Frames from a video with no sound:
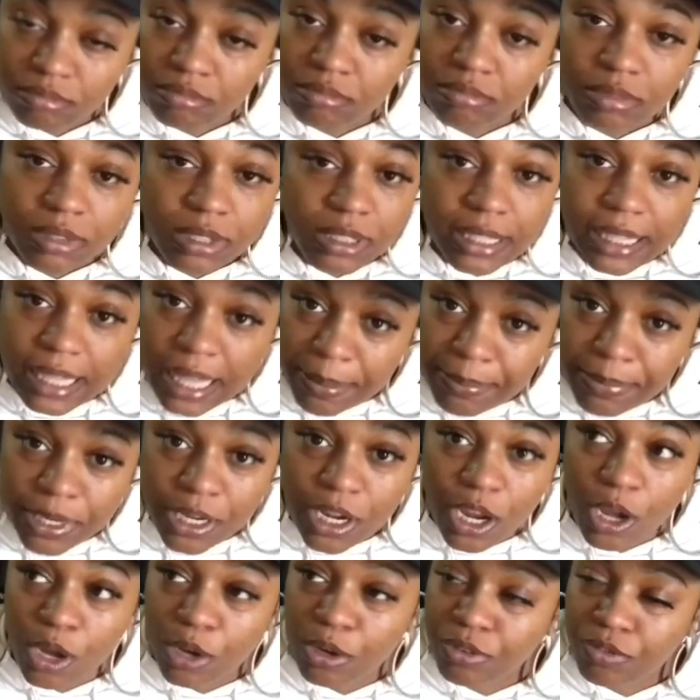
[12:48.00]
Let me know
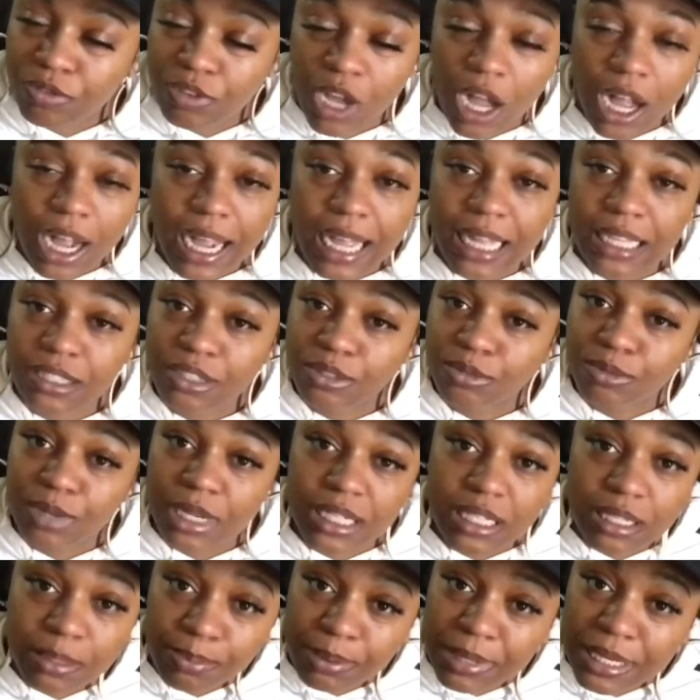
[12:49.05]
if y'all got some
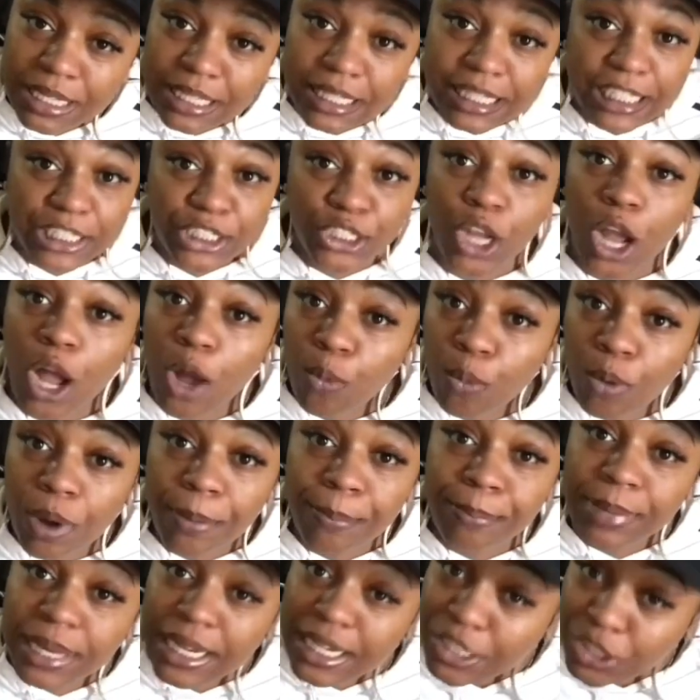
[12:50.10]
recipes that y'all want me
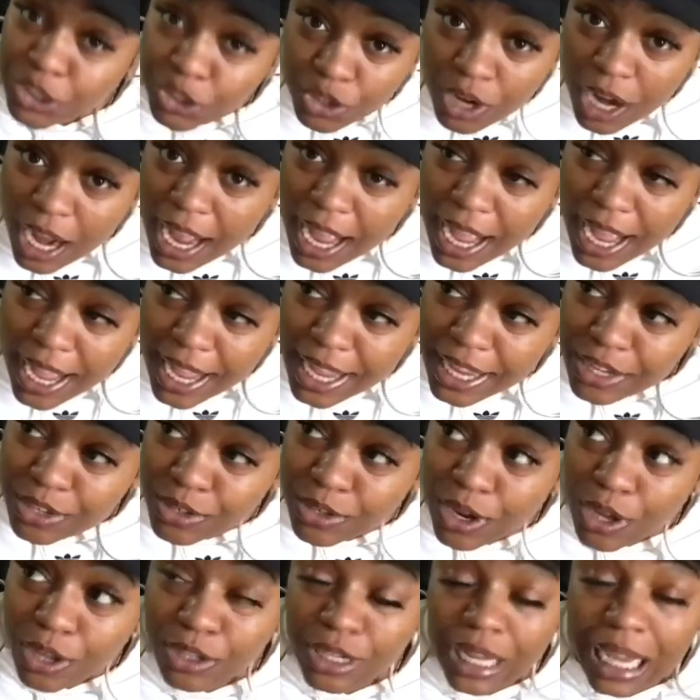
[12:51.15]
to try. You know,
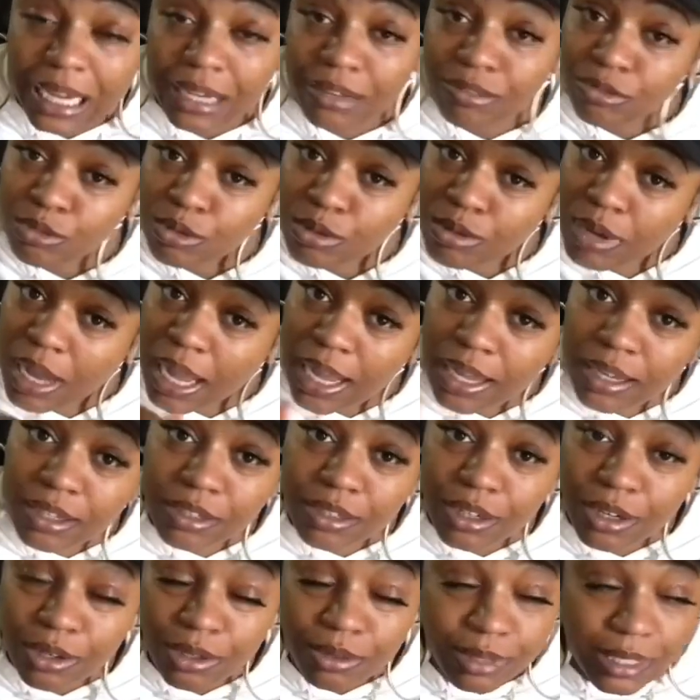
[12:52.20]
like if you got, you know, a
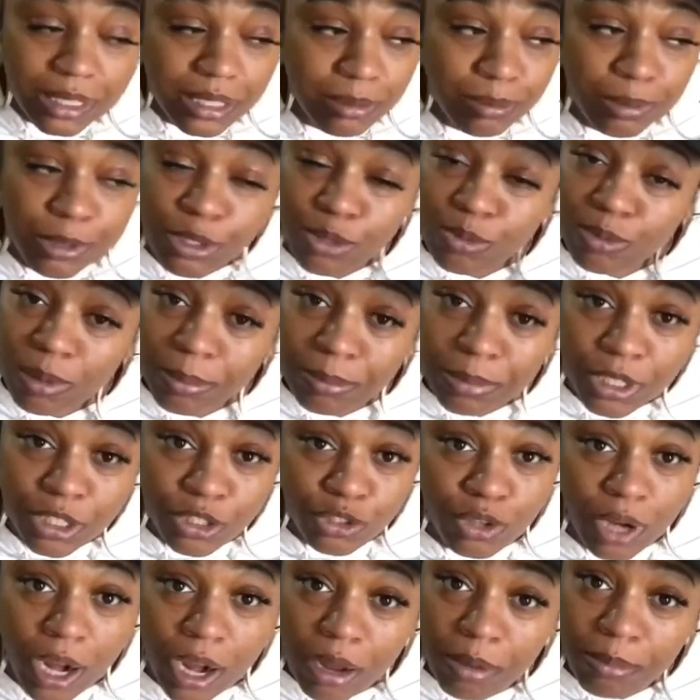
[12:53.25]
recipe you want me to try
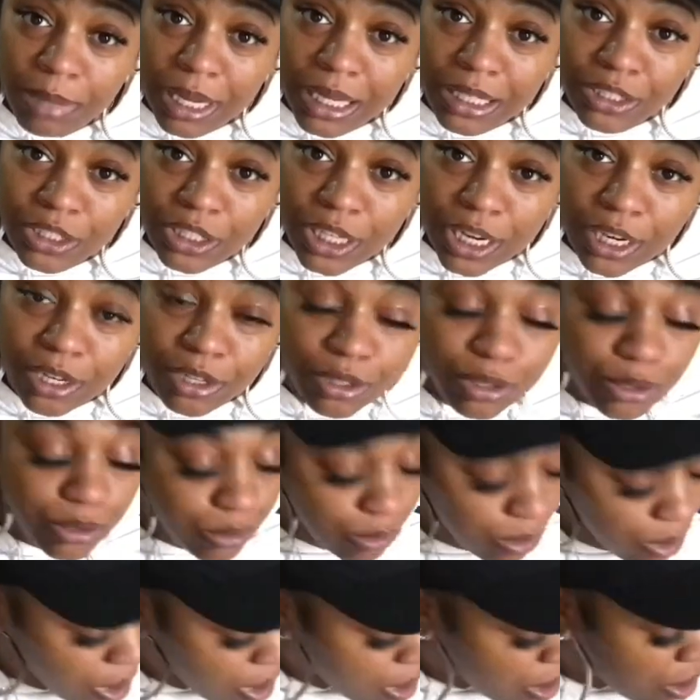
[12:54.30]
on my channel,
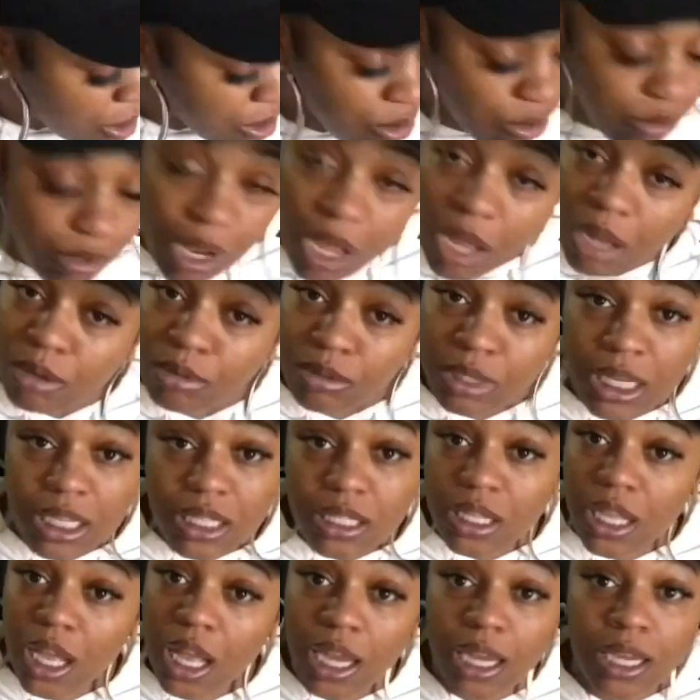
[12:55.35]
you know,
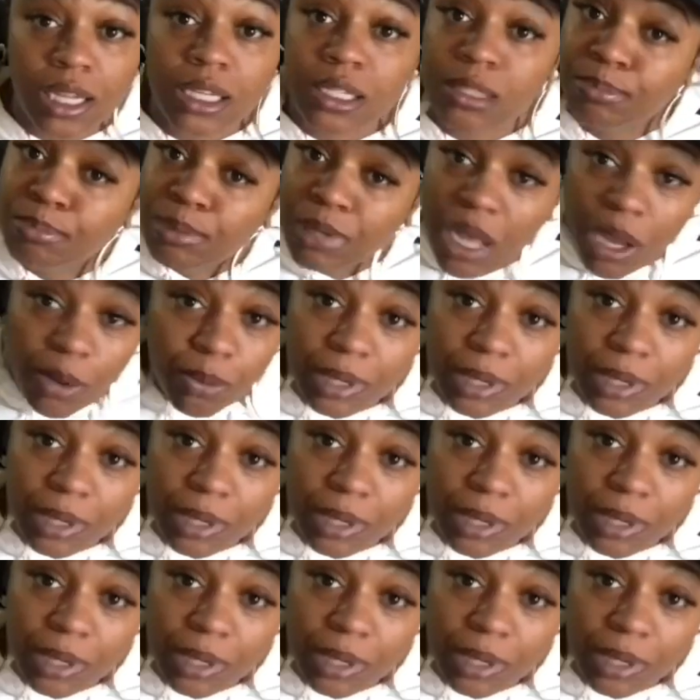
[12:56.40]
let's blow up